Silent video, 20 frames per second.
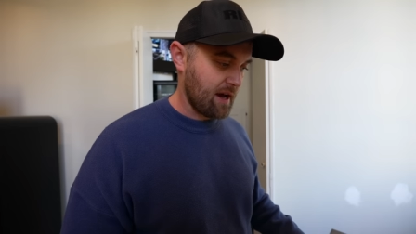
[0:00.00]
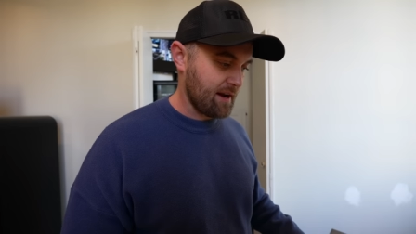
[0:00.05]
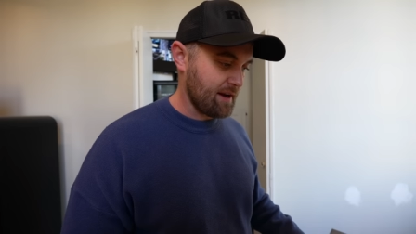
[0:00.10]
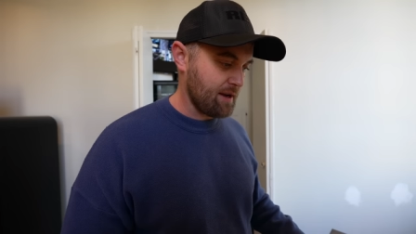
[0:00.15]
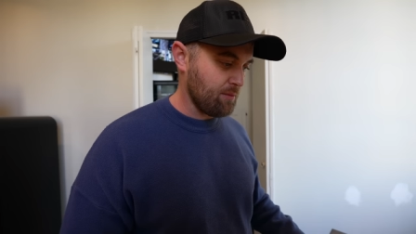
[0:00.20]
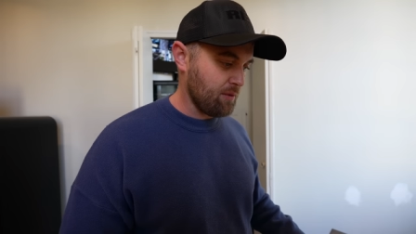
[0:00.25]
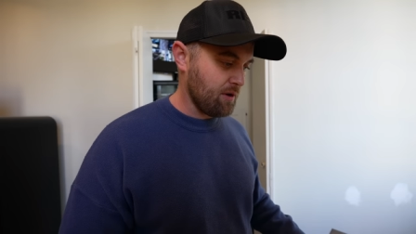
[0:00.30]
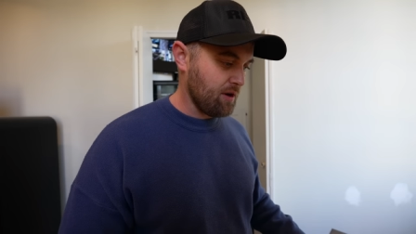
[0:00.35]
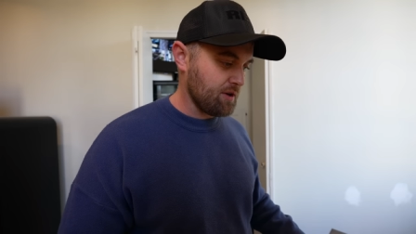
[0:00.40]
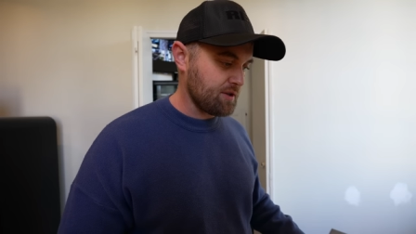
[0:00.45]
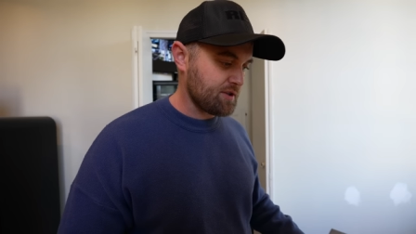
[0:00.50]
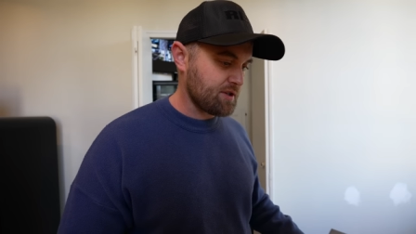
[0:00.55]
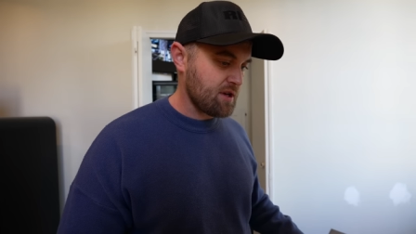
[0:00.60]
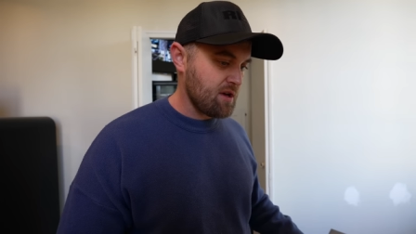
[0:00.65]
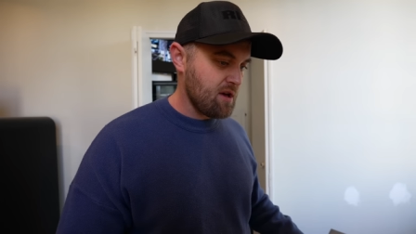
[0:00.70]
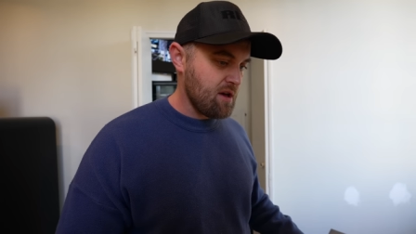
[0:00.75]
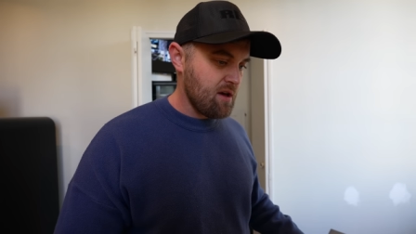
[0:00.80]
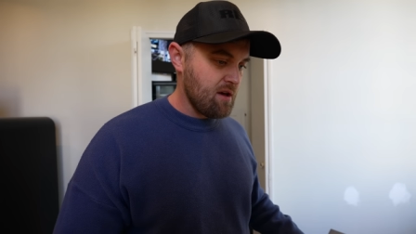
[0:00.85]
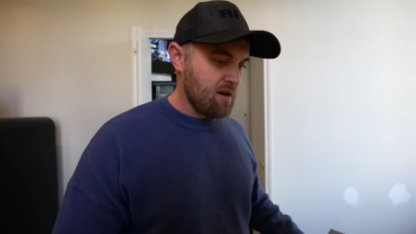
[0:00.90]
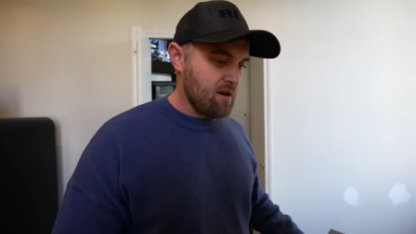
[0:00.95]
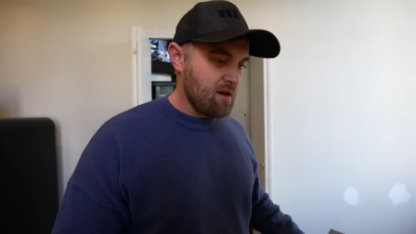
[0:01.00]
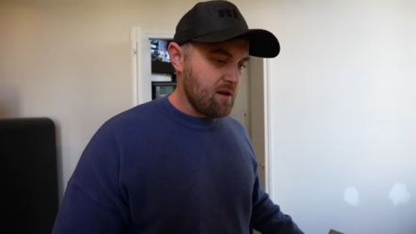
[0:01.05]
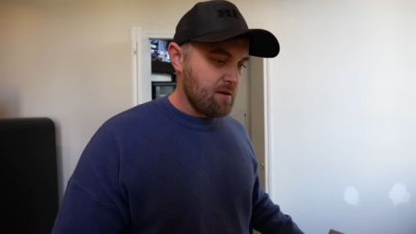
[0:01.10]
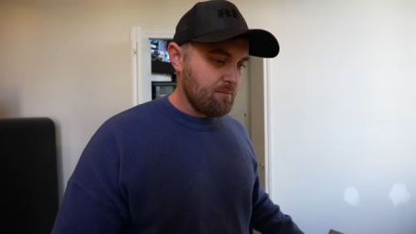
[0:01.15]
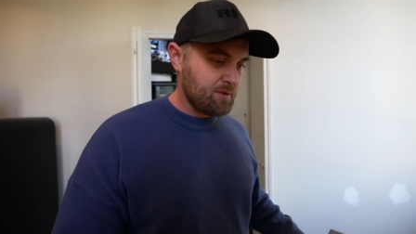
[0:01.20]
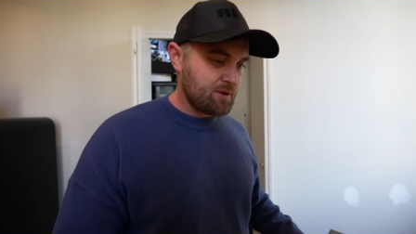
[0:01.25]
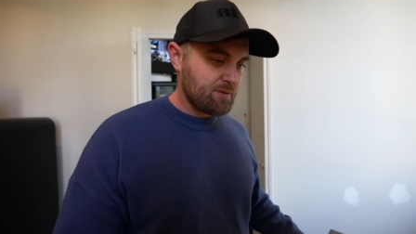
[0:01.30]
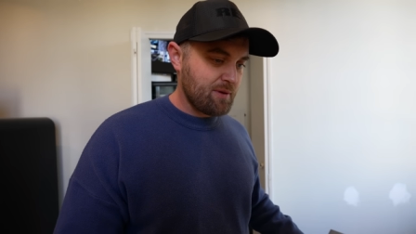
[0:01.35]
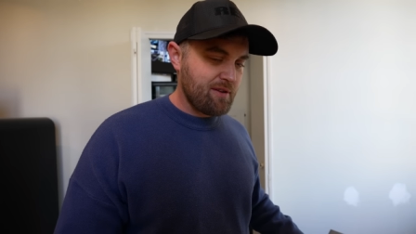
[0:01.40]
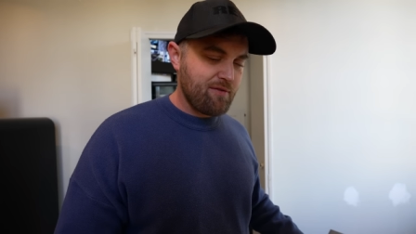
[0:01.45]
And it was
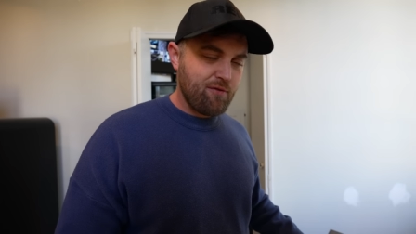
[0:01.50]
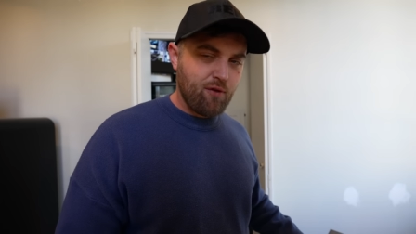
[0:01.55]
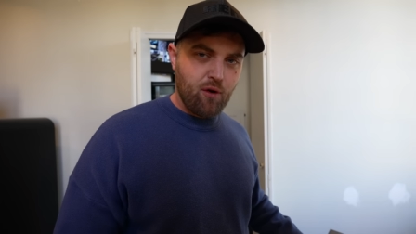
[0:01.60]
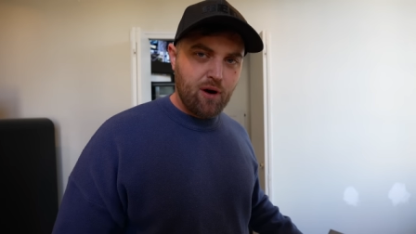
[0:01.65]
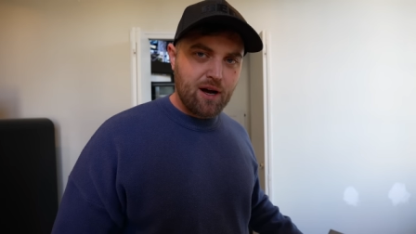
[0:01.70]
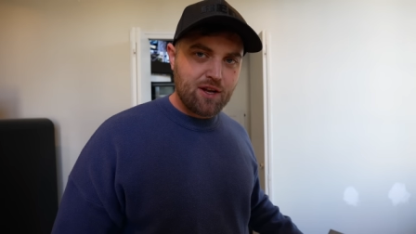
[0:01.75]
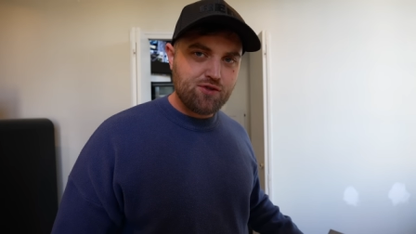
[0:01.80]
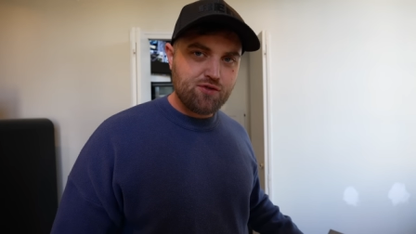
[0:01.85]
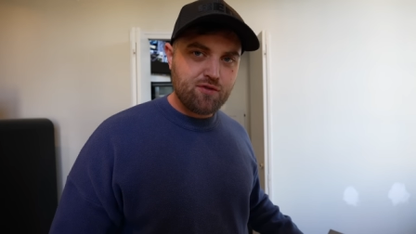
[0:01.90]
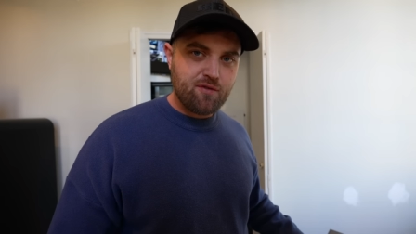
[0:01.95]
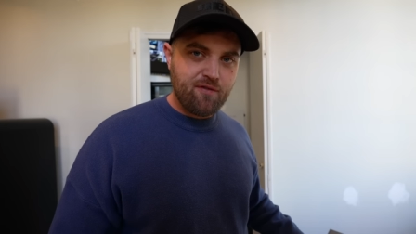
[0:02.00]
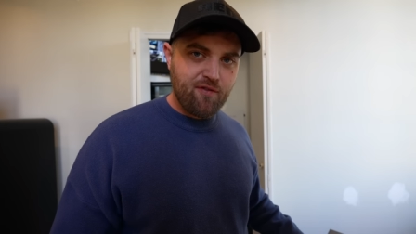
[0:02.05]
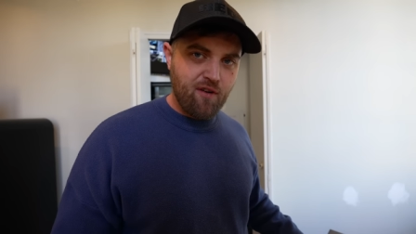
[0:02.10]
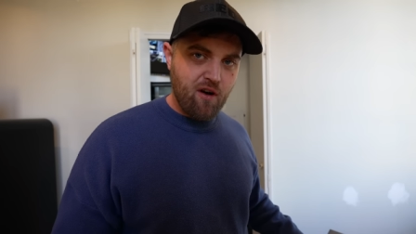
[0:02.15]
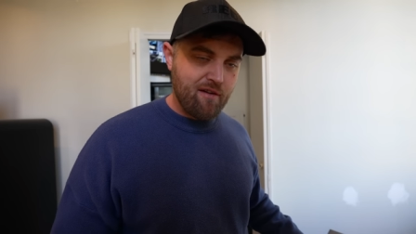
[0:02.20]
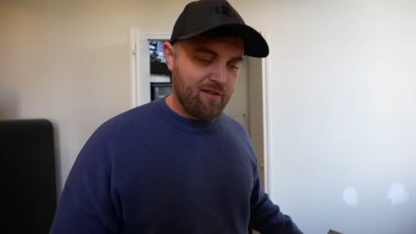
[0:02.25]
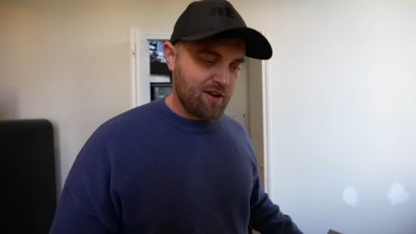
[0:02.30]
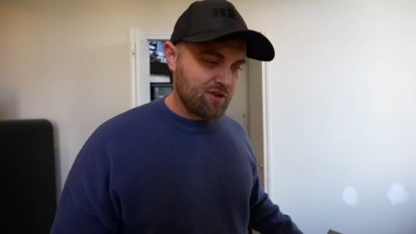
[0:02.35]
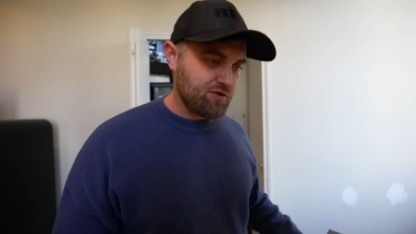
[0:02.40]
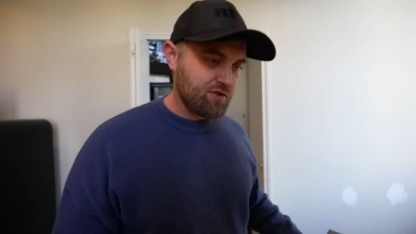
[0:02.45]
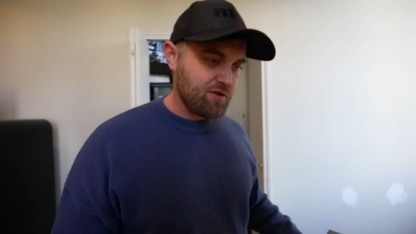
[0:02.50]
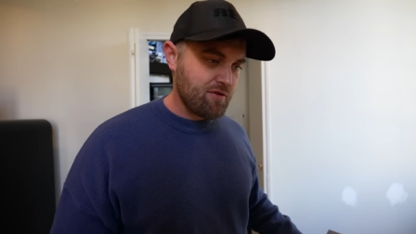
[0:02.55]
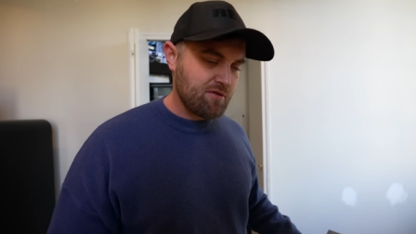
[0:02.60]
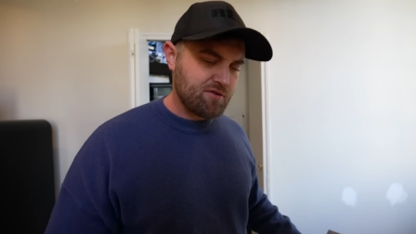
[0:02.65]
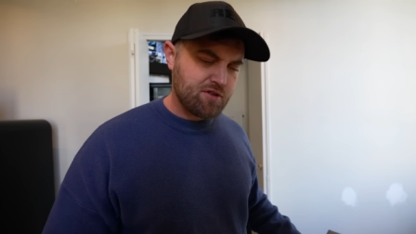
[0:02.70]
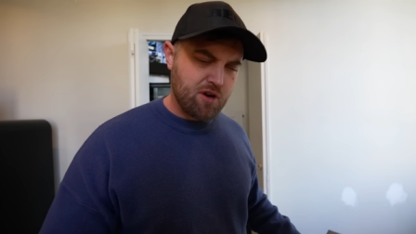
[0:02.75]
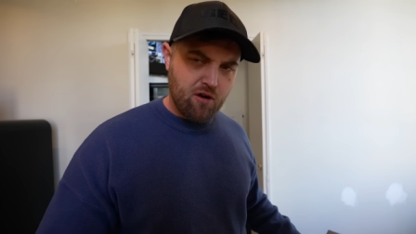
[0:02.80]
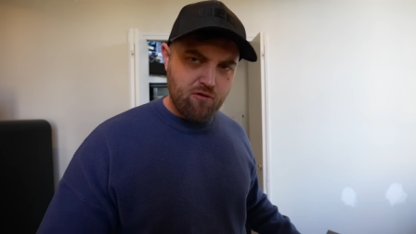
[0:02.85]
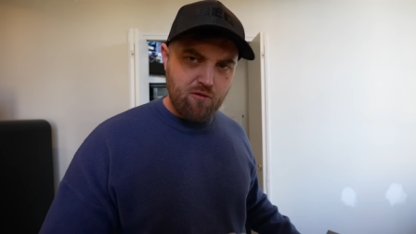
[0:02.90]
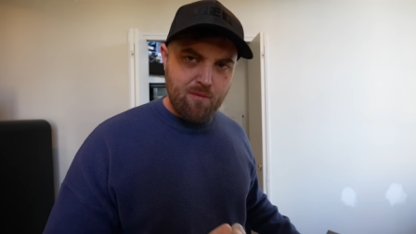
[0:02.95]
between 400 and 500
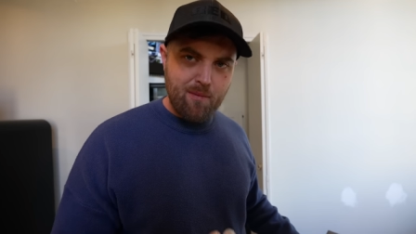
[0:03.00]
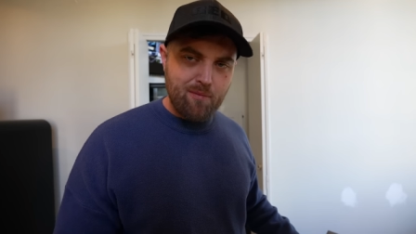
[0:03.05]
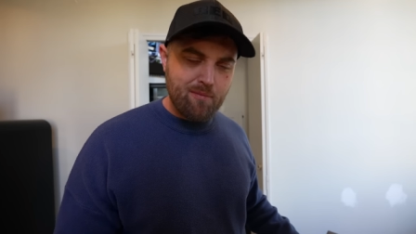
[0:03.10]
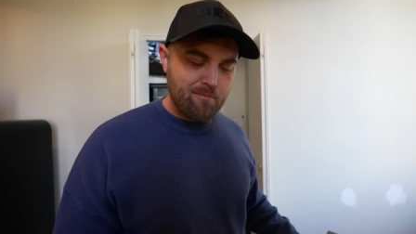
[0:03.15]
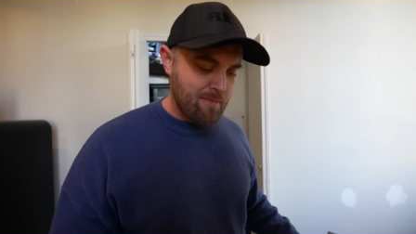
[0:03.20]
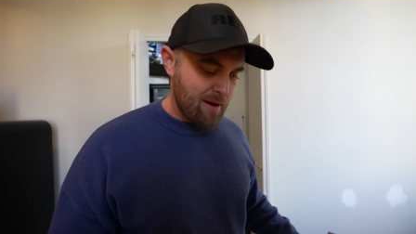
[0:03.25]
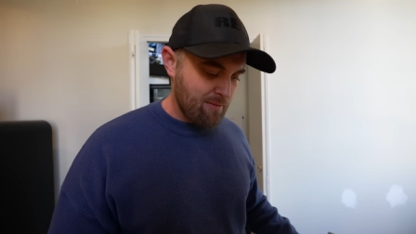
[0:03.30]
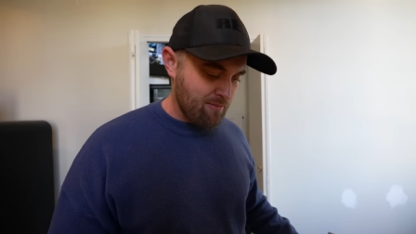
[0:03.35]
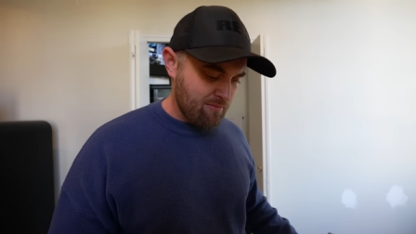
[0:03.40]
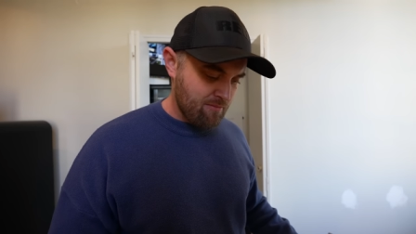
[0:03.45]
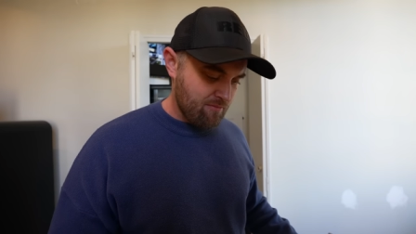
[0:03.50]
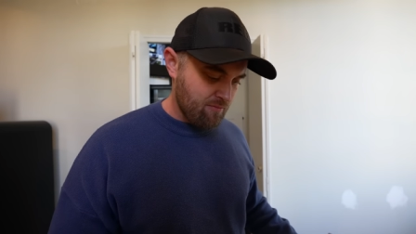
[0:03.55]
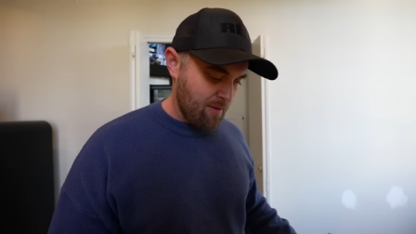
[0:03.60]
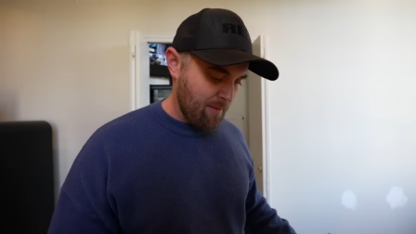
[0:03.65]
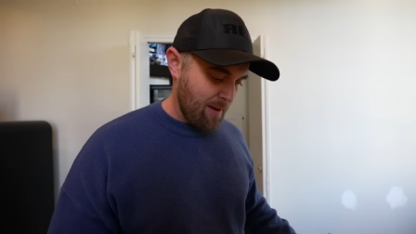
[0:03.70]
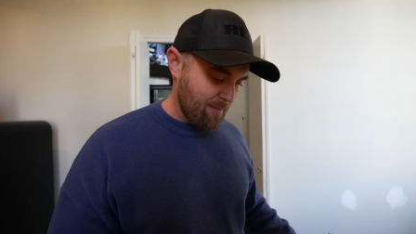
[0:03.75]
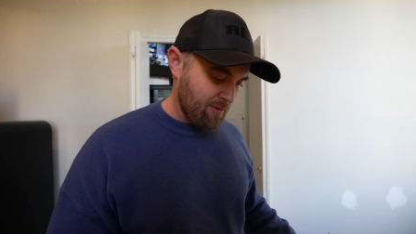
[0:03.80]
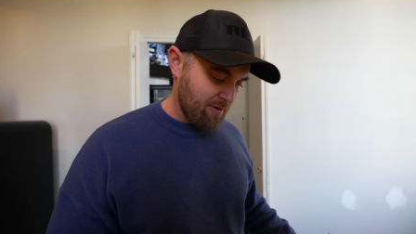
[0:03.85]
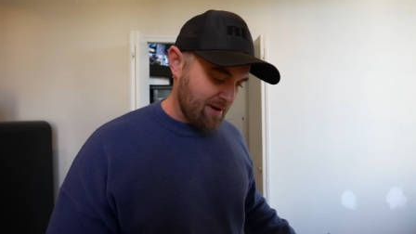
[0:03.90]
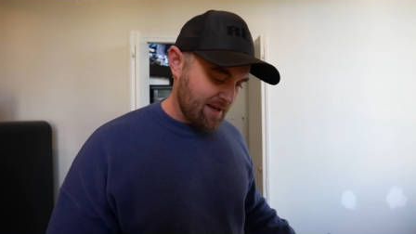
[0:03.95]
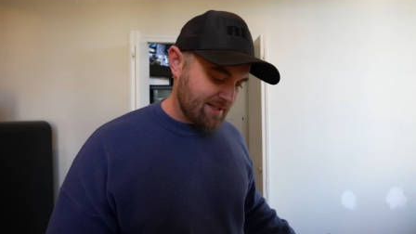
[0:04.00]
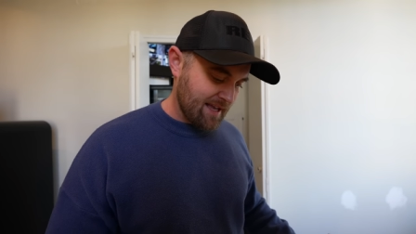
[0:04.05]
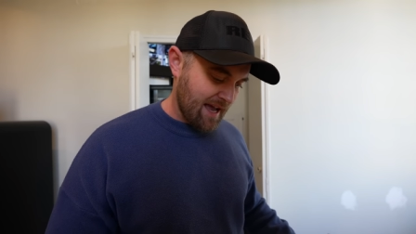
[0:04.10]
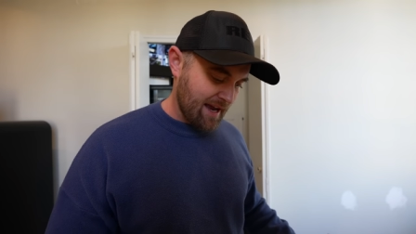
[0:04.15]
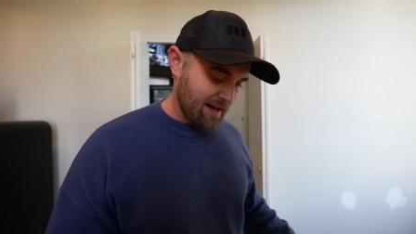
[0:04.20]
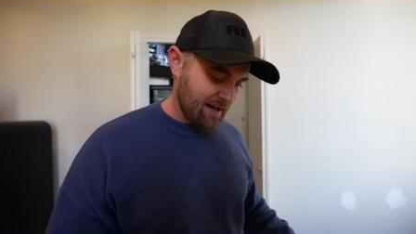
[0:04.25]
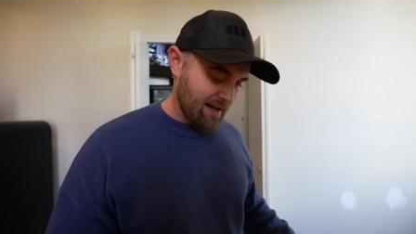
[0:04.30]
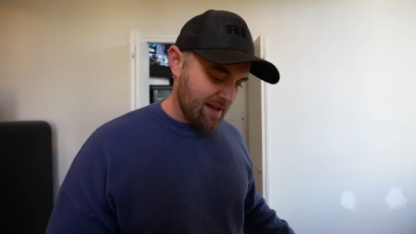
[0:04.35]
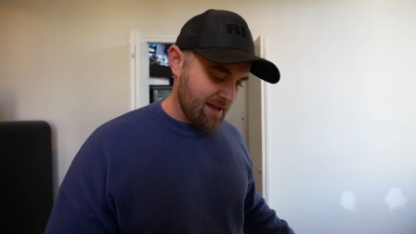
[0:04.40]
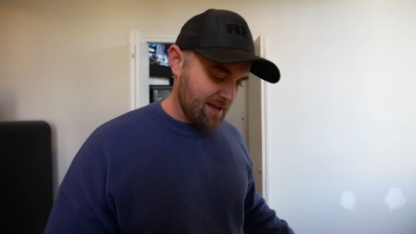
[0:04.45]
euros, I can't rem remember
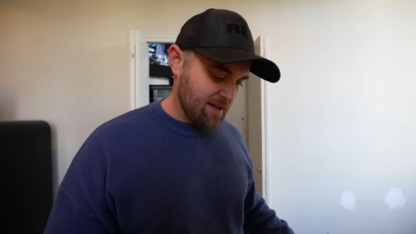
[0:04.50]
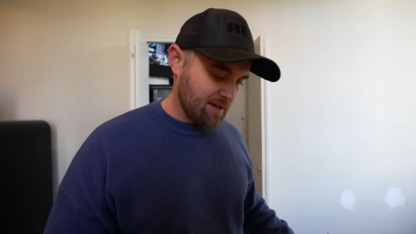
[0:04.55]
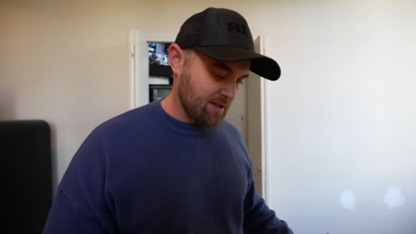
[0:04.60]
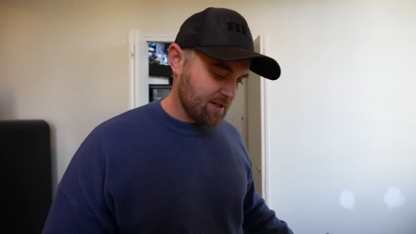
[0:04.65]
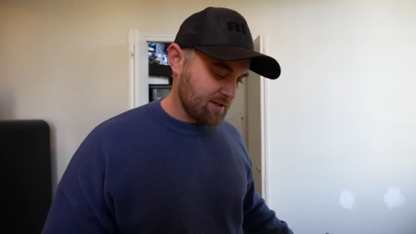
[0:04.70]
exactly.